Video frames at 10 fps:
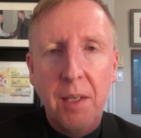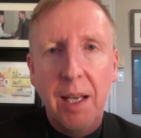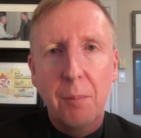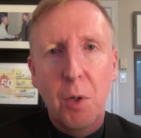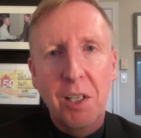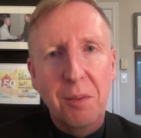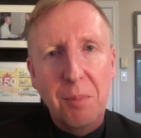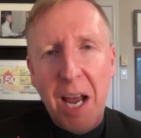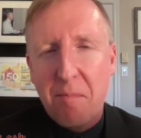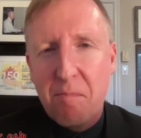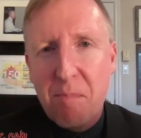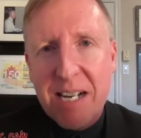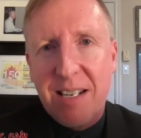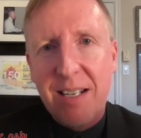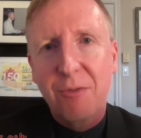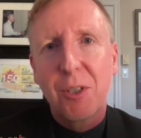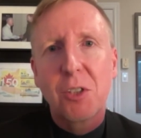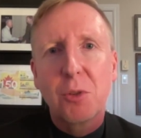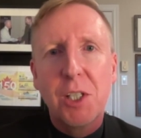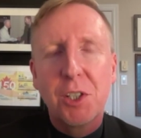And one of the, my biggest
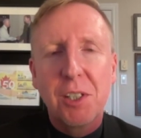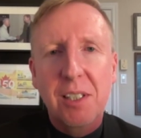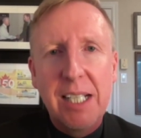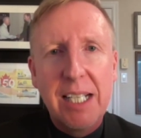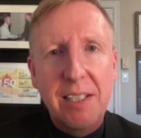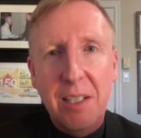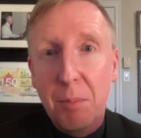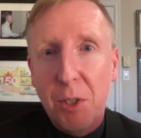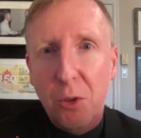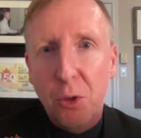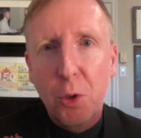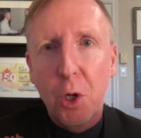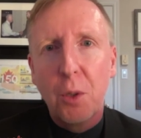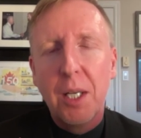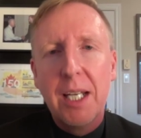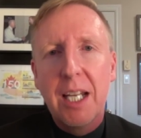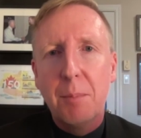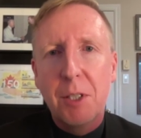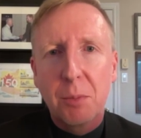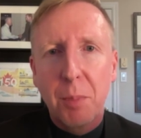frustrations is that Mr. Trudeau
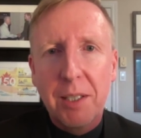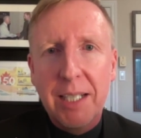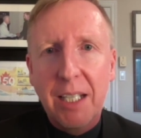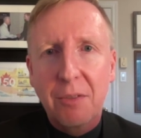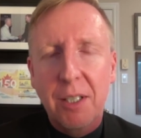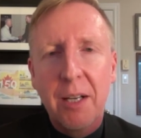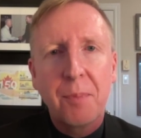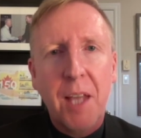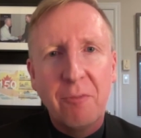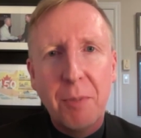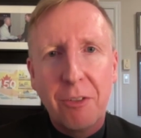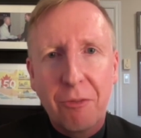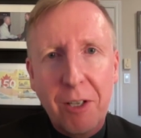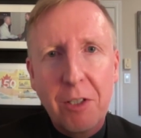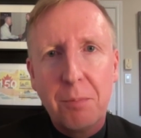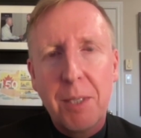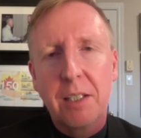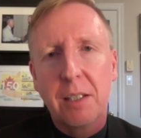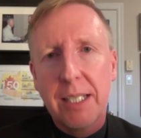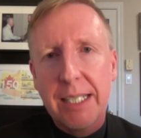and Mr. Poilievre have been
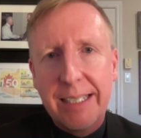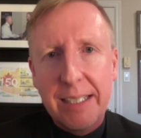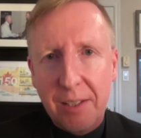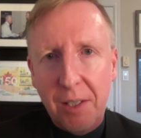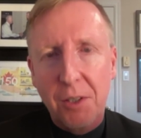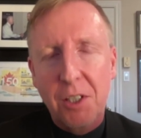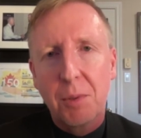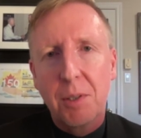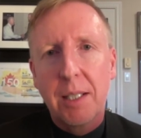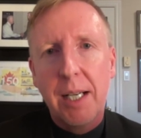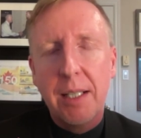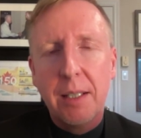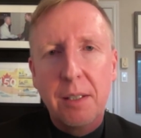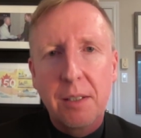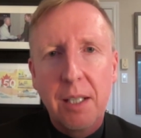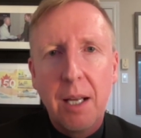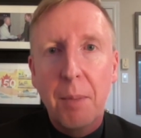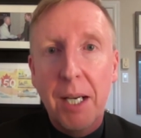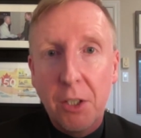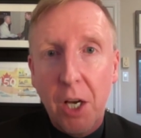fundamentally dishonest with Canadians
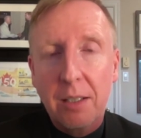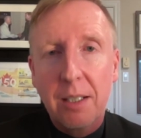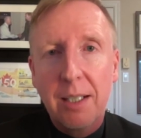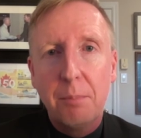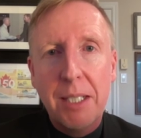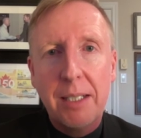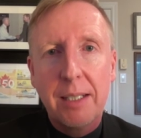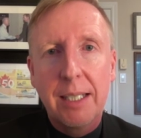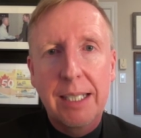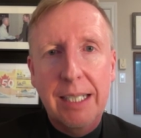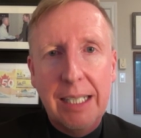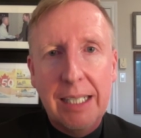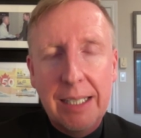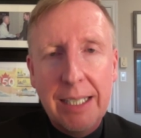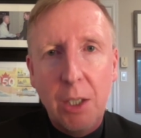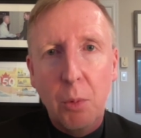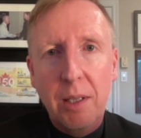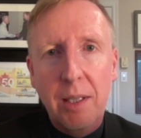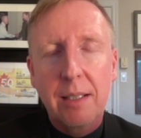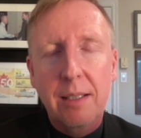by not being clear
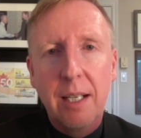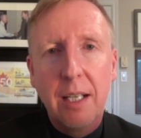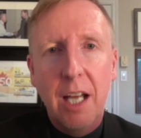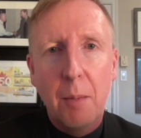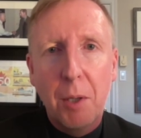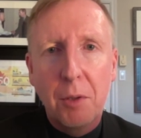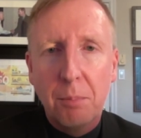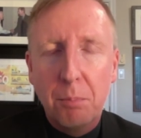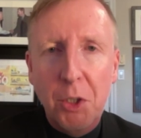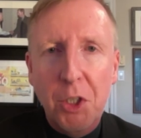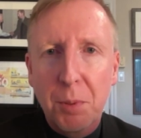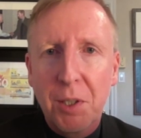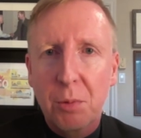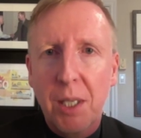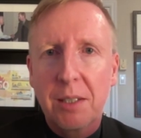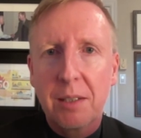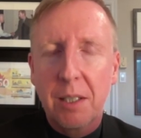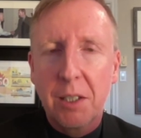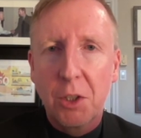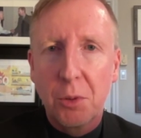with us about the multiple threats that
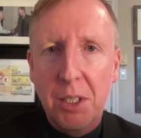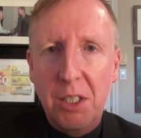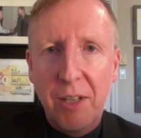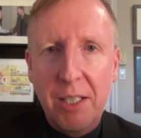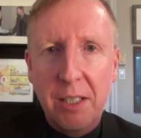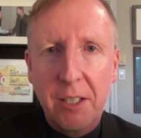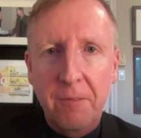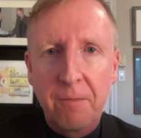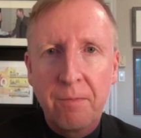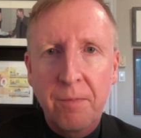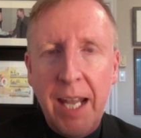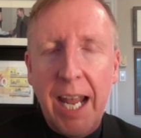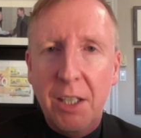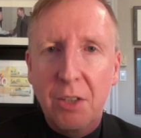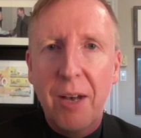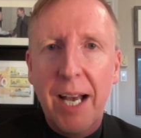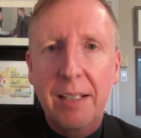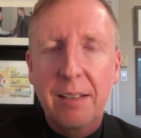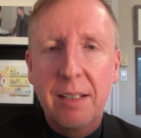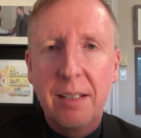our country is facing and the
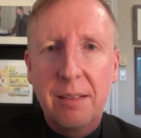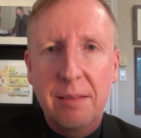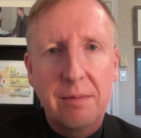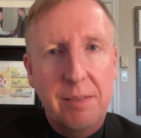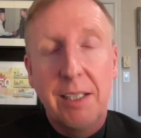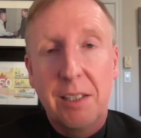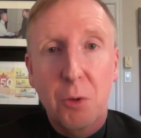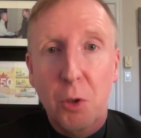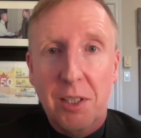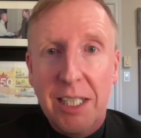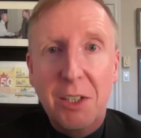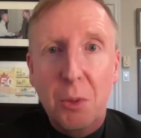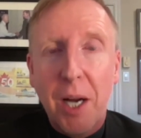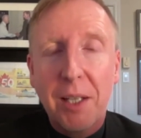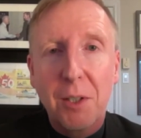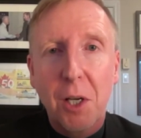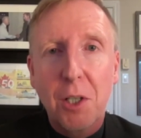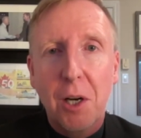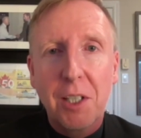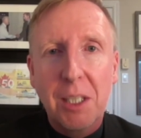fact that is, of course, linked to why they're not
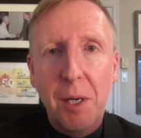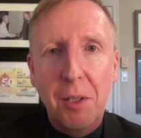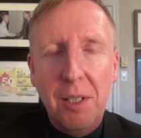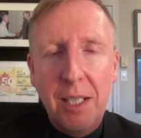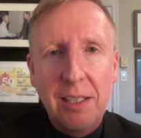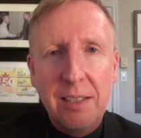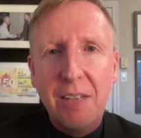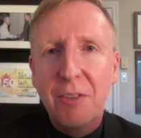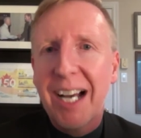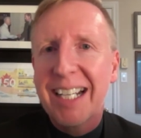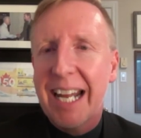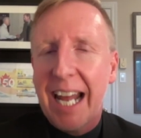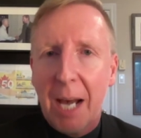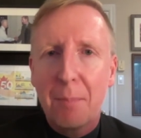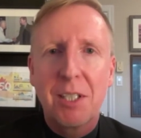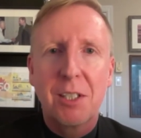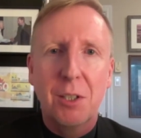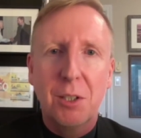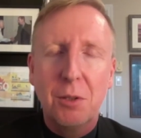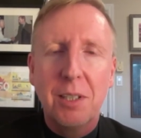talking about it, that they've got
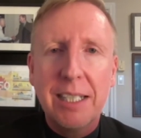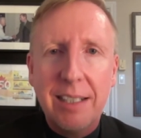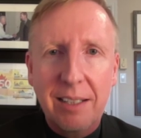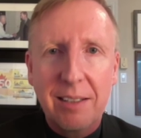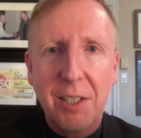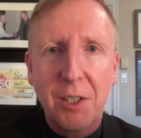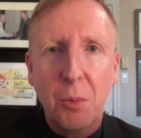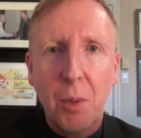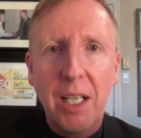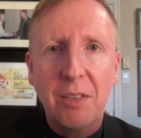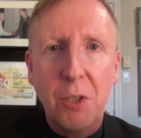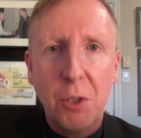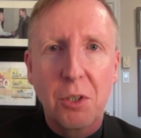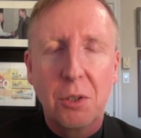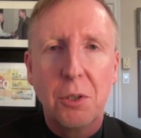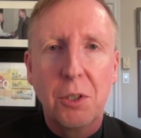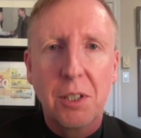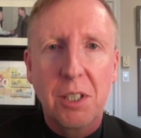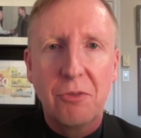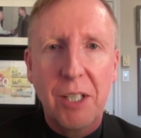absolutely nothing in the way of new
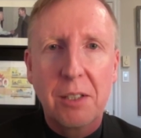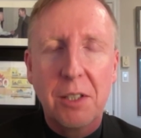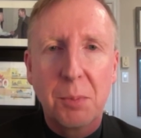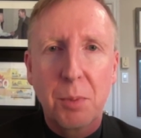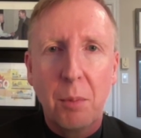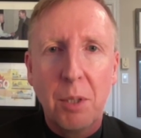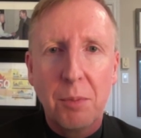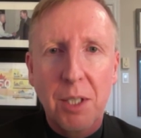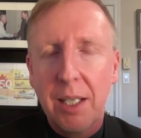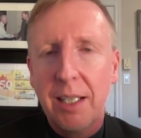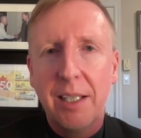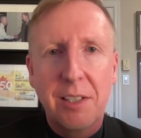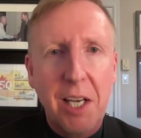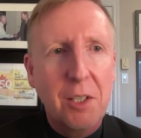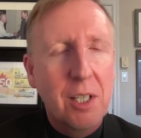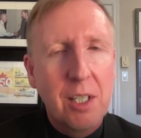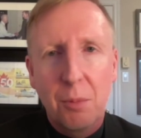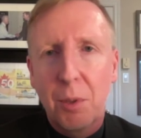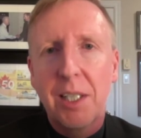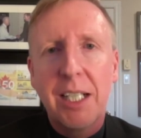solutions to fix these problems. Instead,
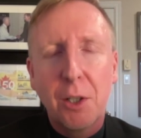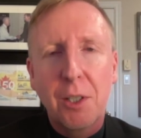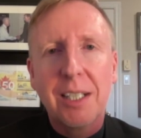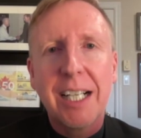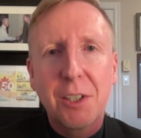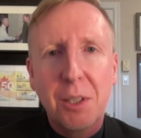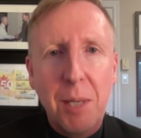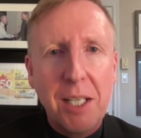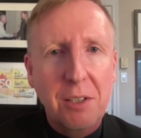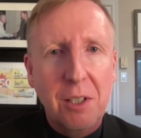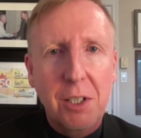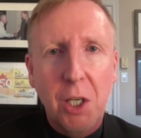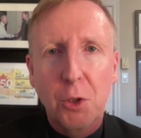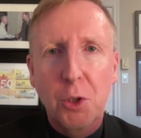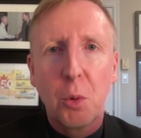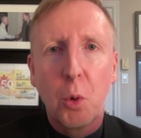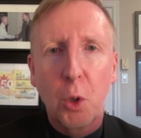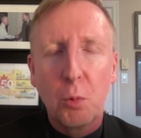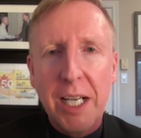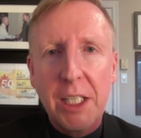we're going to hear an election based on culture
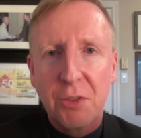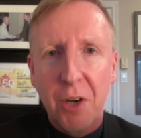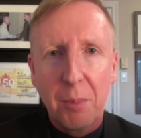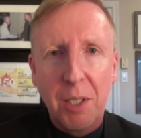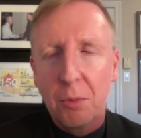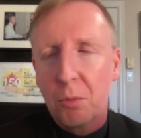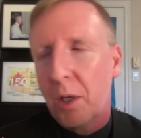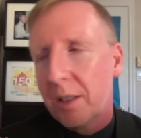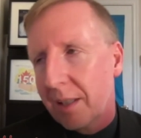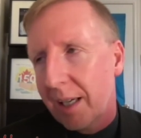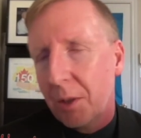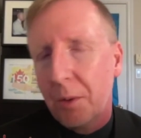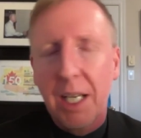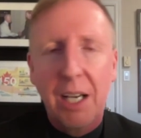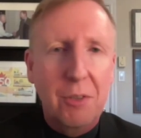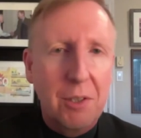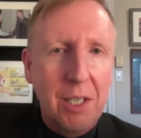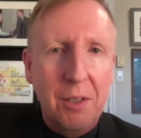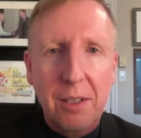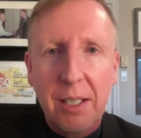war, rage farming, with one side going after the
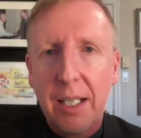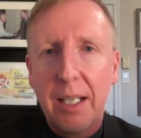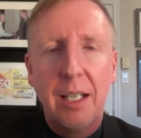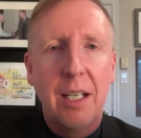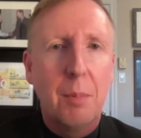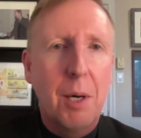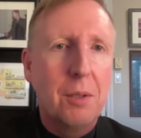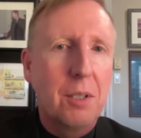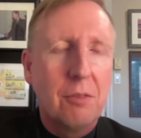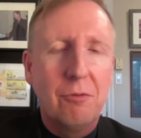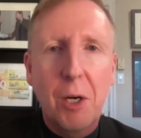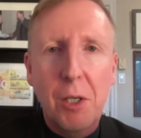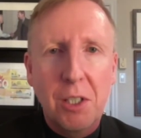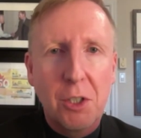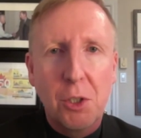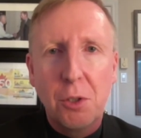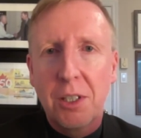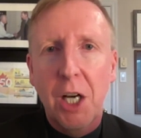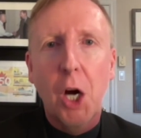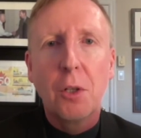other about various issues
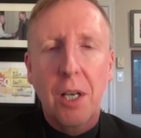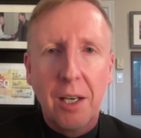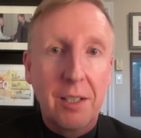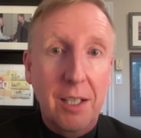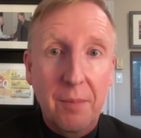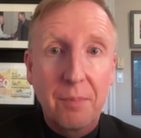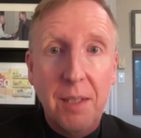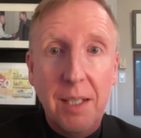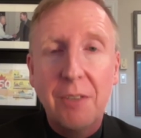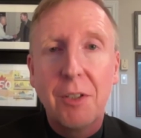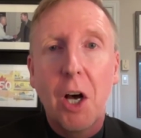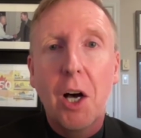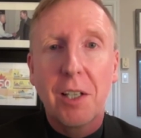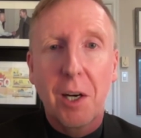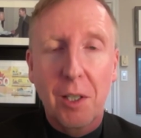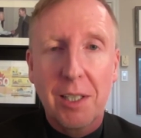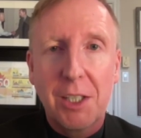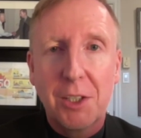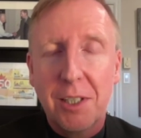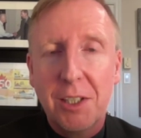that aren't on even on our
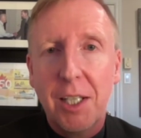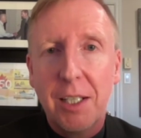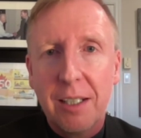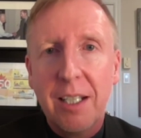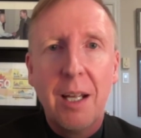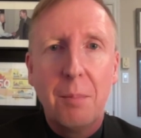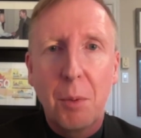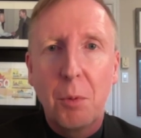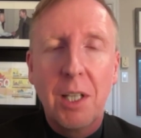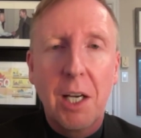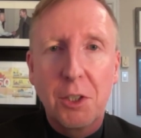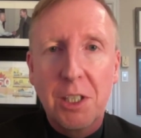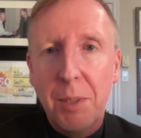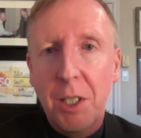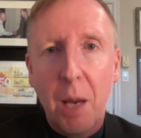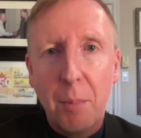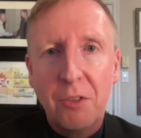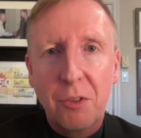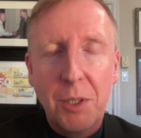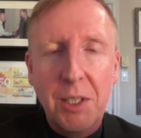election agenda, but will largely be copied
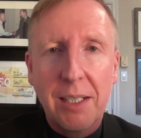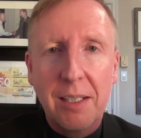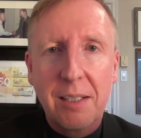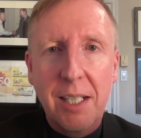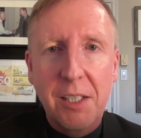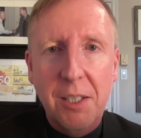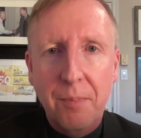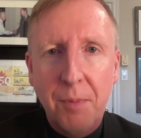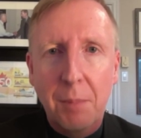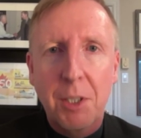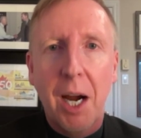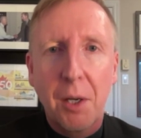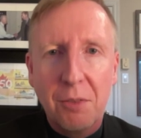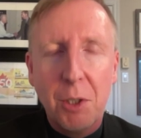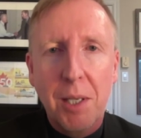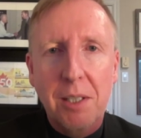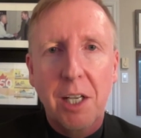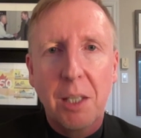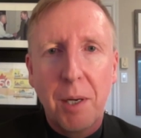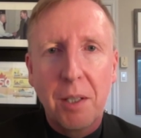from the United States. I'm tired of US
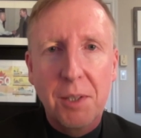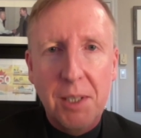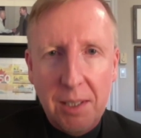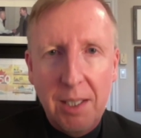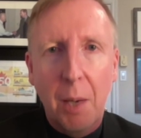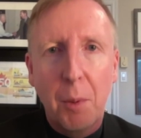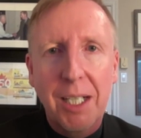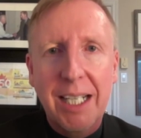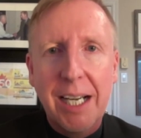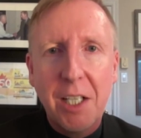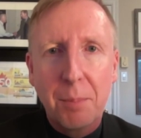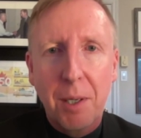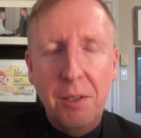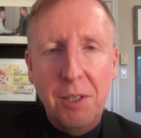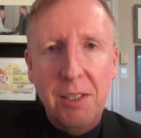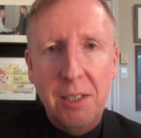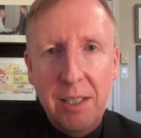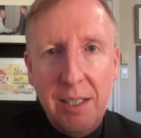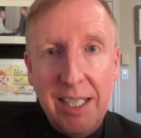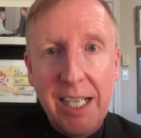style politics. I want a Canadian politics,
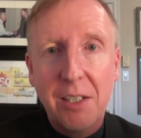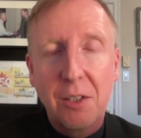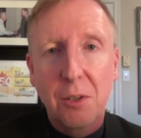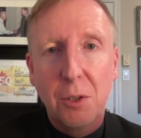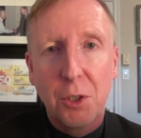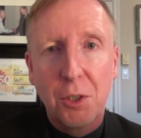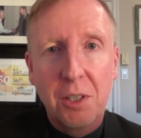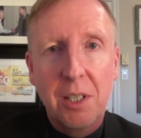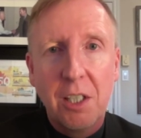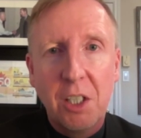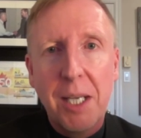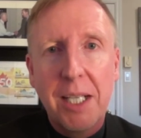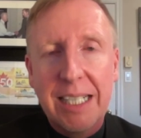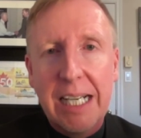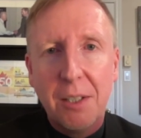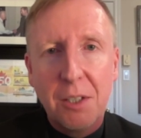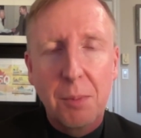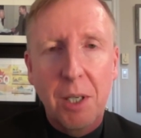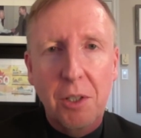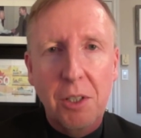Canadian solutions, and to make Canadian
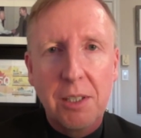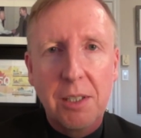democracy